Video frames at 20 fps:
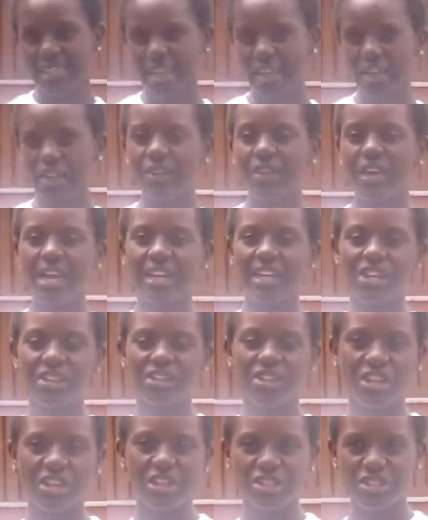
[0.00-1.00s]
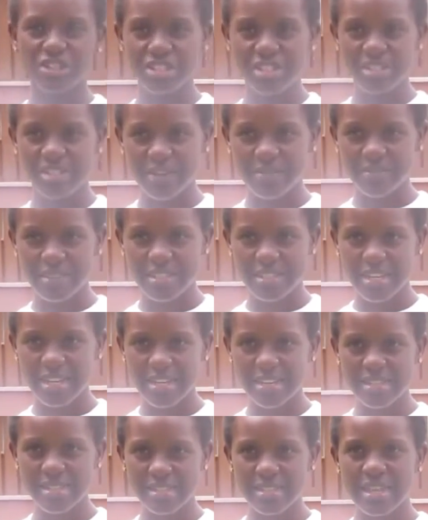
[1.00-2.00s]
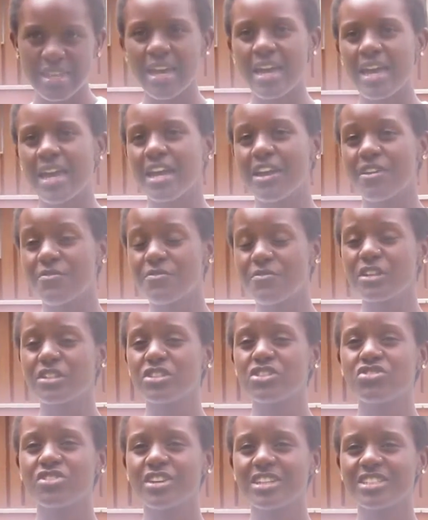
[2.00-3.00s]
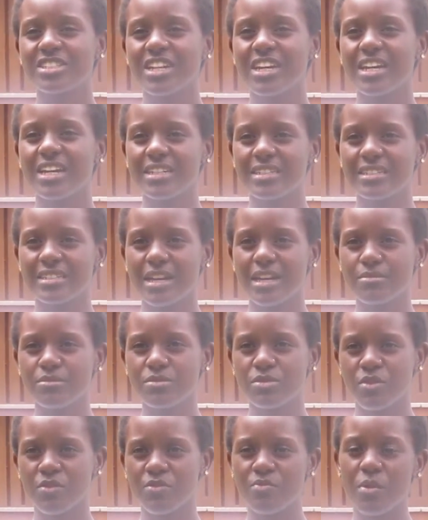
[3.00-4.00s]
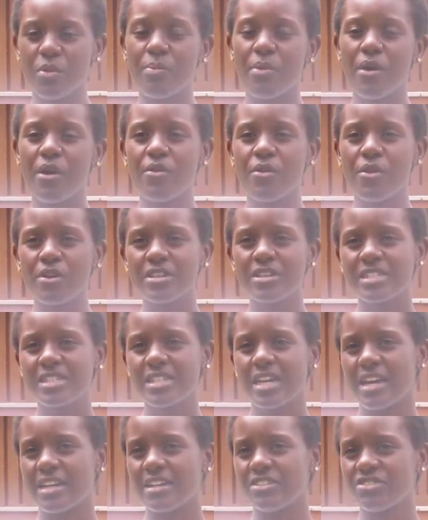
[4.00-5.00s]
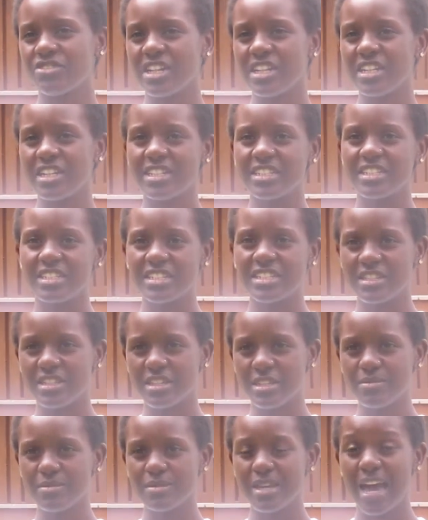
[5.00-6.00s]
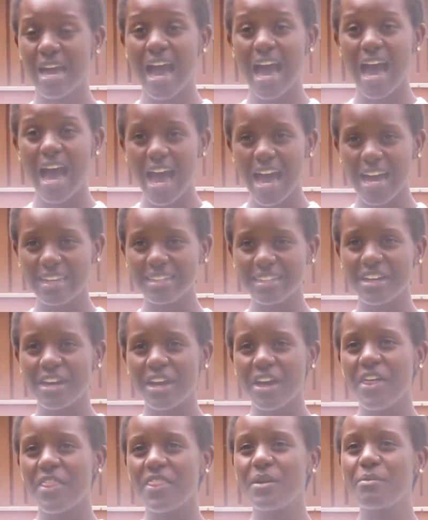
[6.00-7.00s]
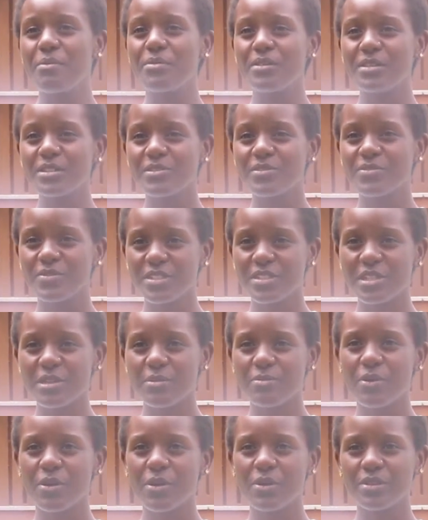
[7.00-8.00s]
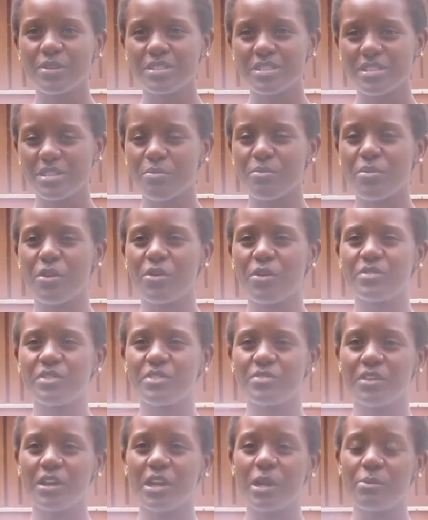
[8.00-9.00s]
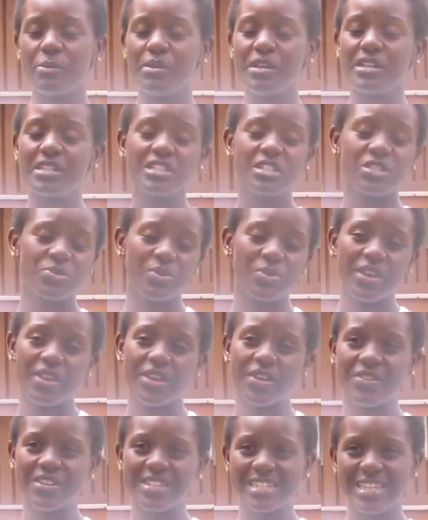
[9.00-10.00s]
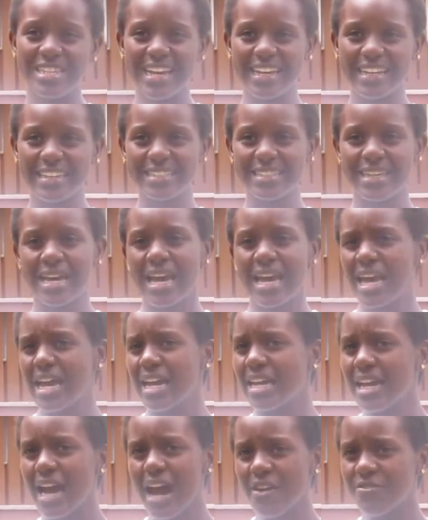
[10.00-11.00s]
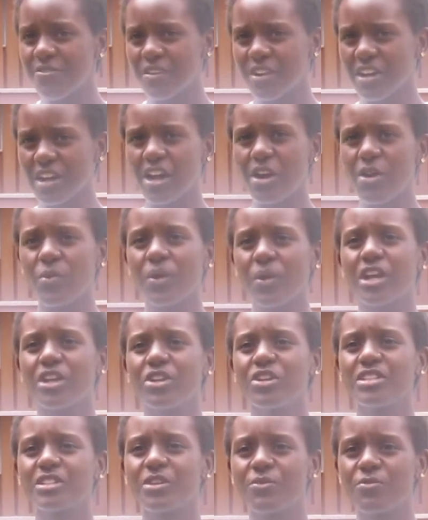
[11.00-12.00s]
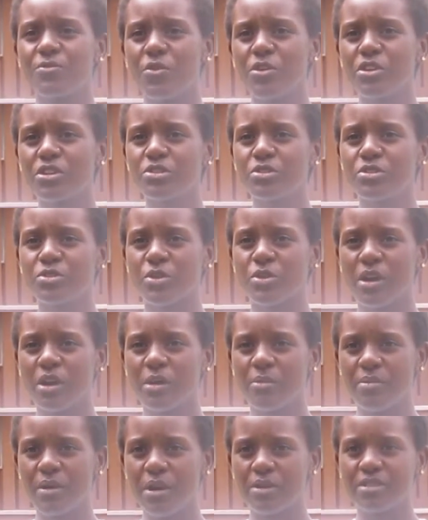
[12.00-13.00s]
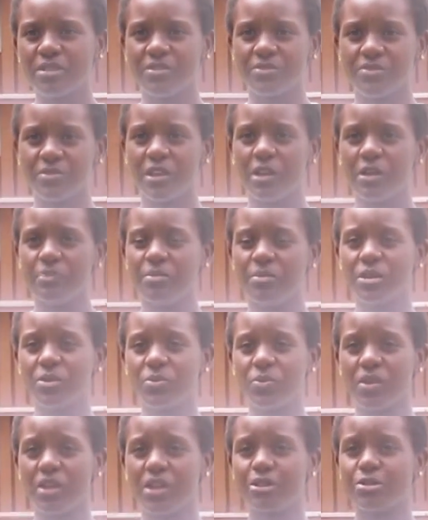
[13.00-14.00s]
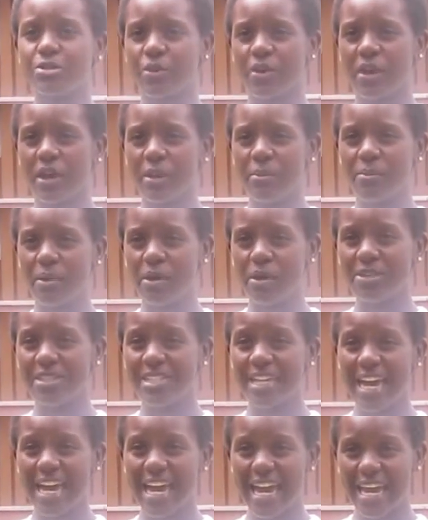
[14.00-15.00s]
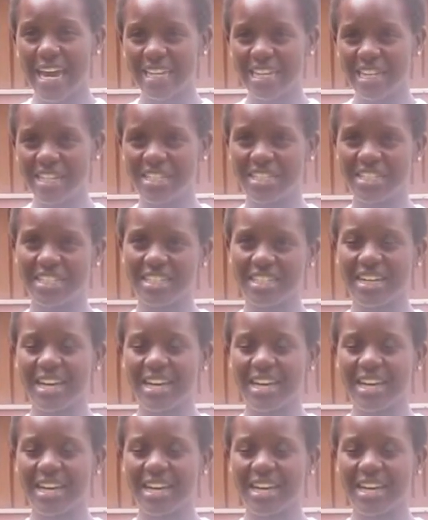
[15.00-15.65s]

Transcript: health and education services, infrastructure in terms of proper roads and drainage systems, and the most visible symbol of development is where there is light. In Africa, we cannot afford to talk about development without talking about energy.